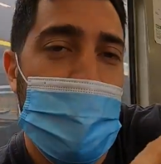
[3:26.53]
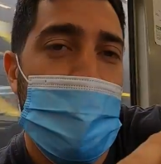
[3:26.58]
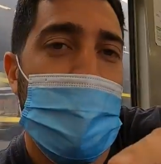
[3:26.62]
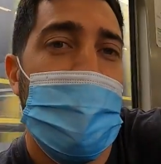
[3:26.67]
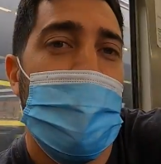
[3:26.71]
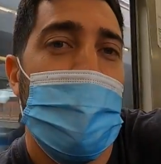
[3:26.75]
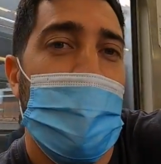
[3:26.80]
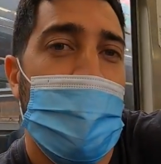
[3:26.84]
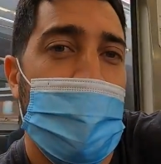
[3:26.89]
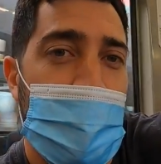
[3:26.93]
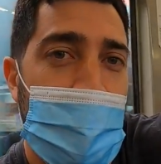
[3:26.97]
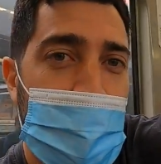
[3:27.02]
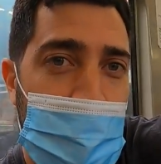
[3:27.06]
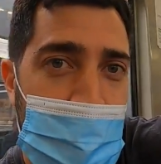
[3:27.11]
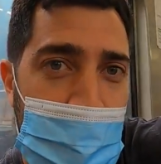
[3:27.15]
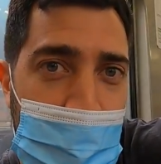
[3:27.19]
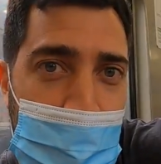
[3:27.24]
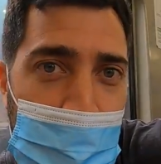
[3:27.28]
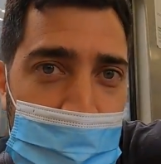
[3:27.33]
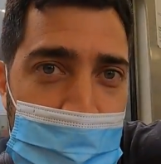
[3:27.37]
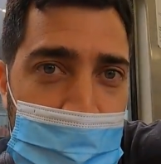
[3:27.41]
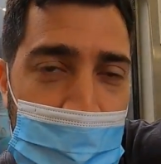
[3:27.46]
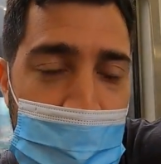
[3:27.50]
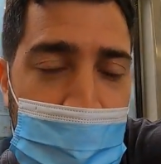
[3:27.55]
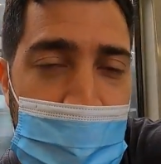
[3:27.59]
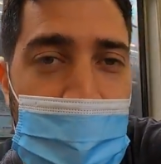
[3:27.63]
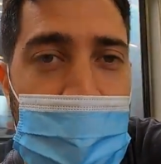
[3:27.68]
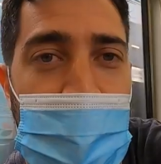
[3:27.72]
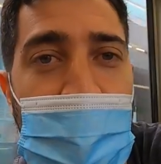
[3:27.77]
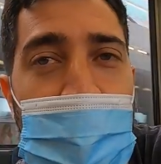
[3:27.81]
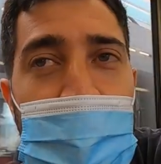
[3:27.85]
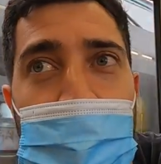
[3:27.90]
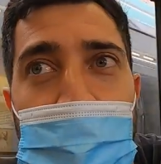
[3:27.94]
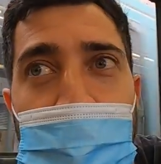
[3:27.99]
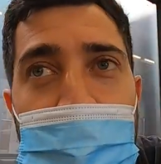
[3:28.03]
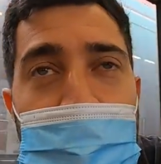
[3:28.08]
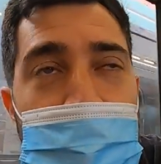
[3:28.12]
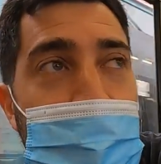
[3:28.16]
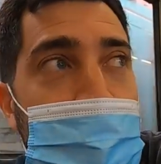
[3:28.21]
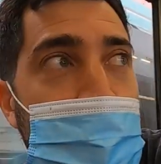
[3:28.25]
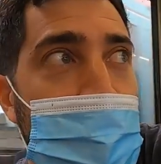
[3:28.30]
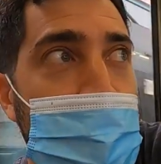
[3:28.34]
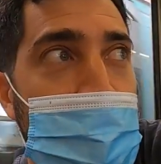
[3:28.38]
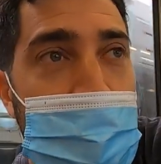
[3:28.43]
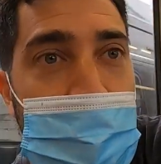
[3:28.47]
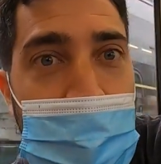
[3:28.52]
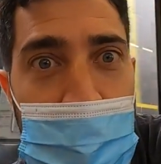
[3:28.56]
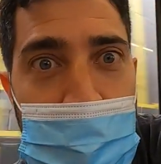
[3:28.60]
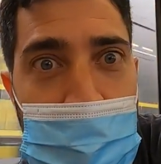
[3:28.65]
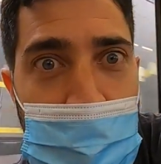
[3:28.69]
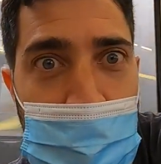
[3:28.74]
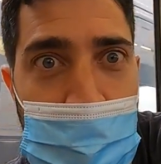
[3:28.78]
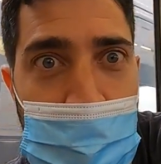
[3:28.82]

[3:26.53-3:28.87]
and let me know what you think. Anyways, stay